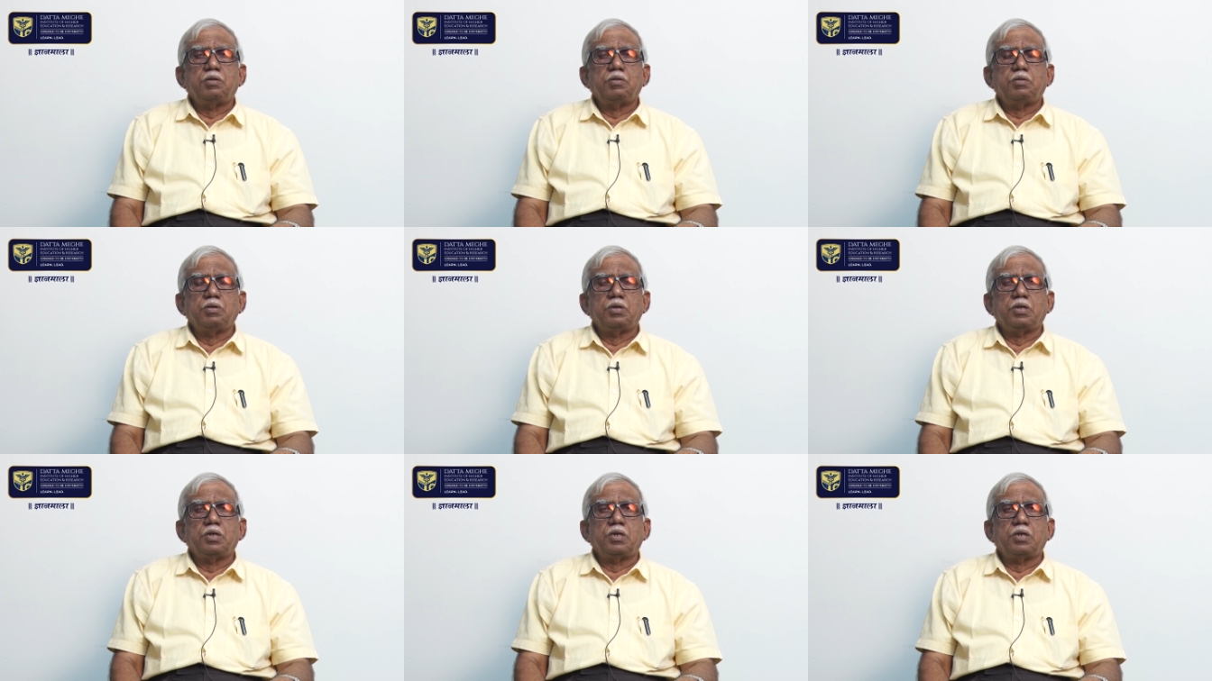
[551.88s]

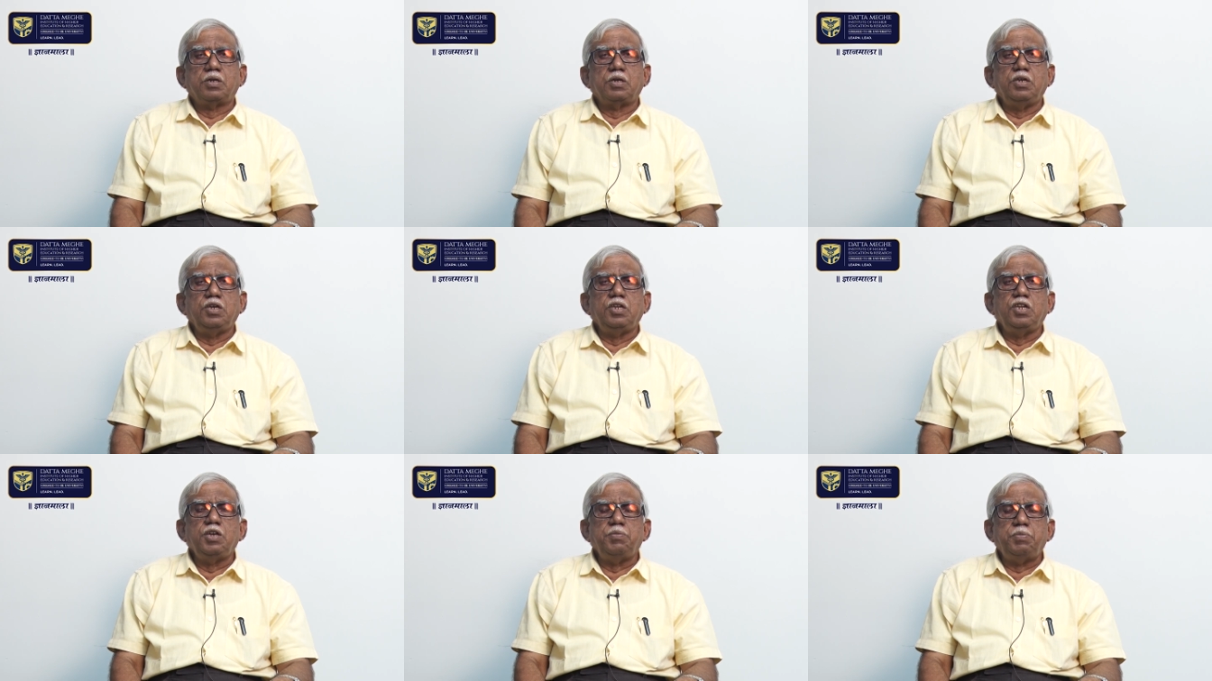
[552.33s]

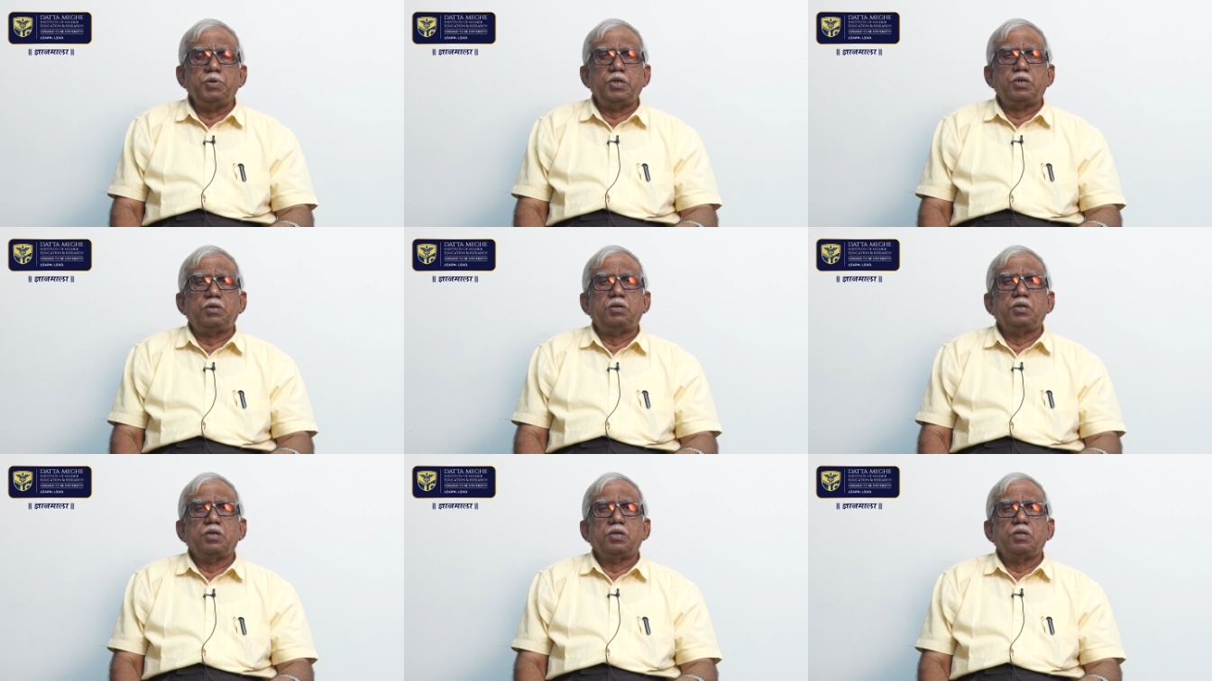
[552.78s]

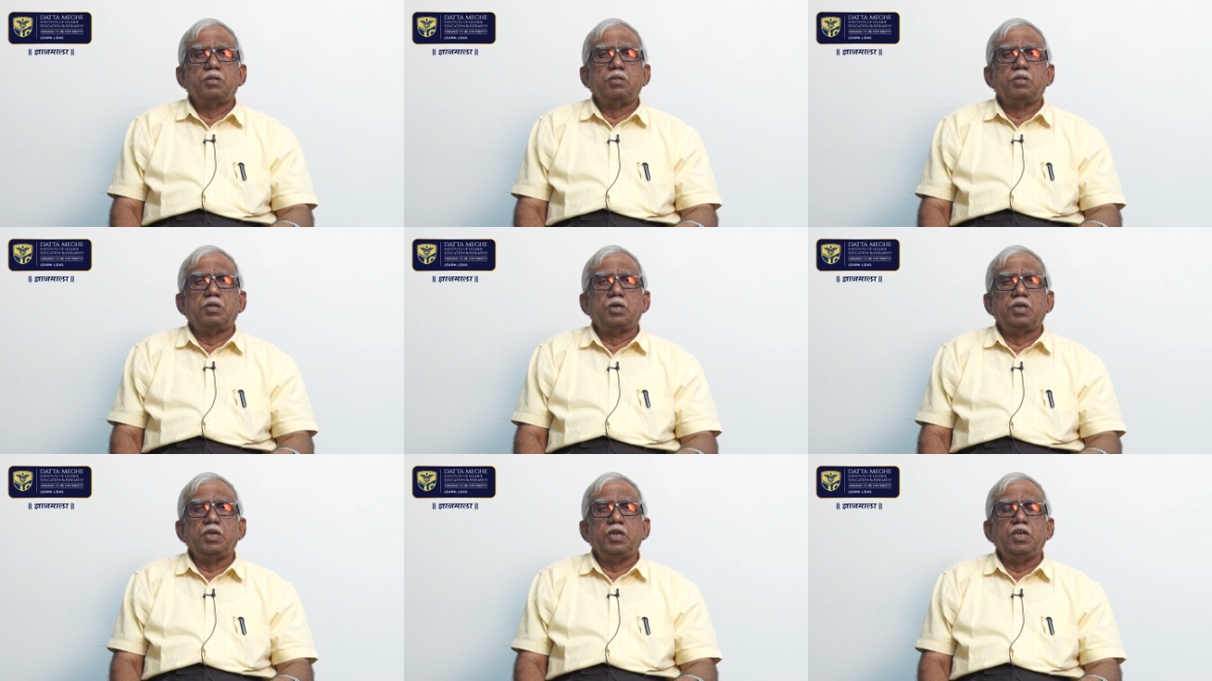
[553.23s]
inhibit
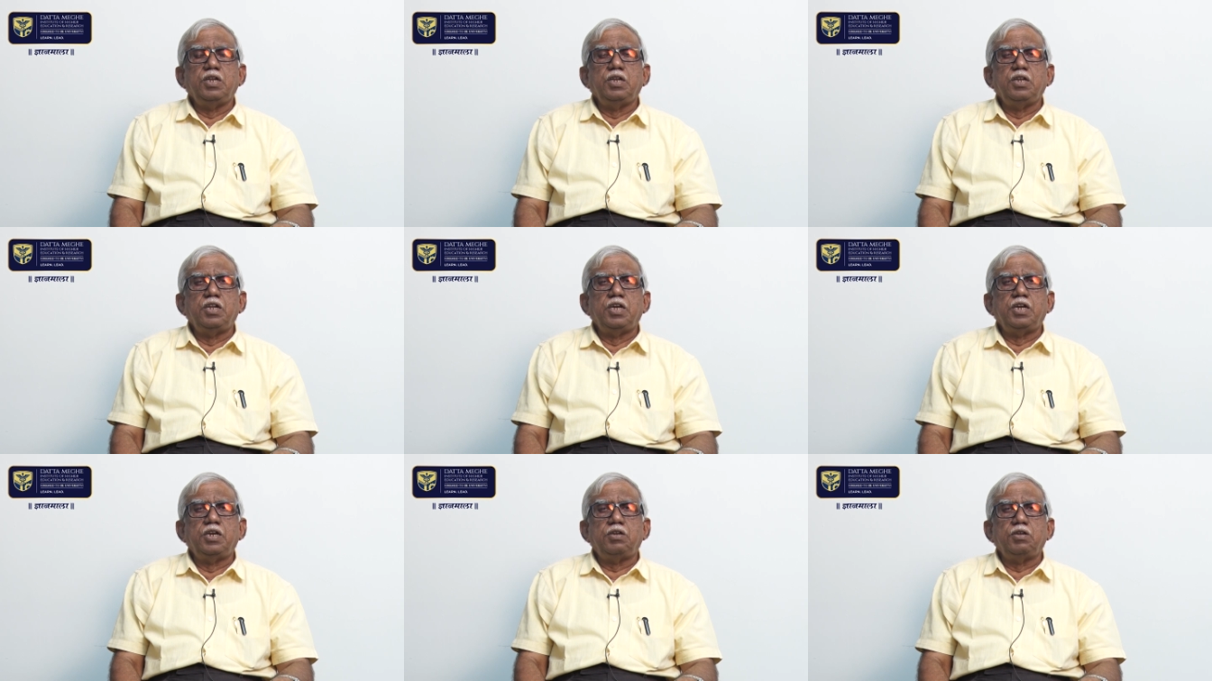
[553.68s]
the
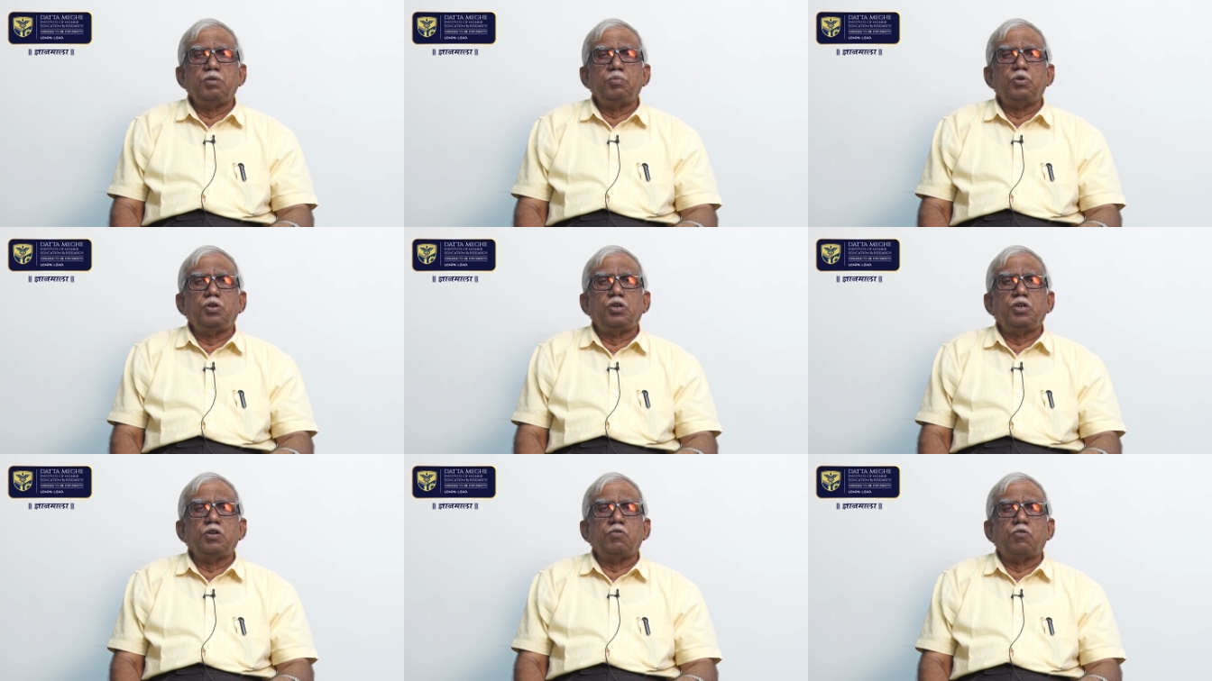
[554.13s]
innate immunity.